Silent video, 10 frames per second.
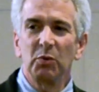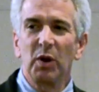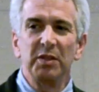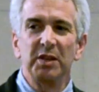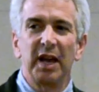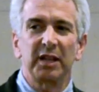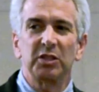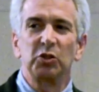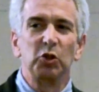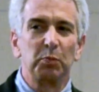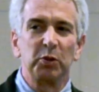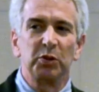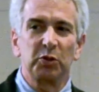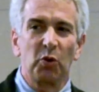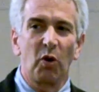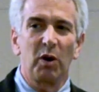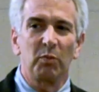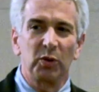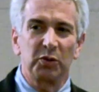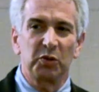when the next superstorm
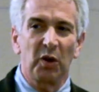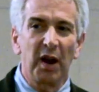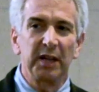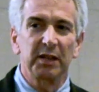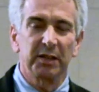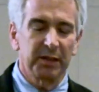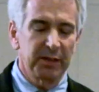will strike,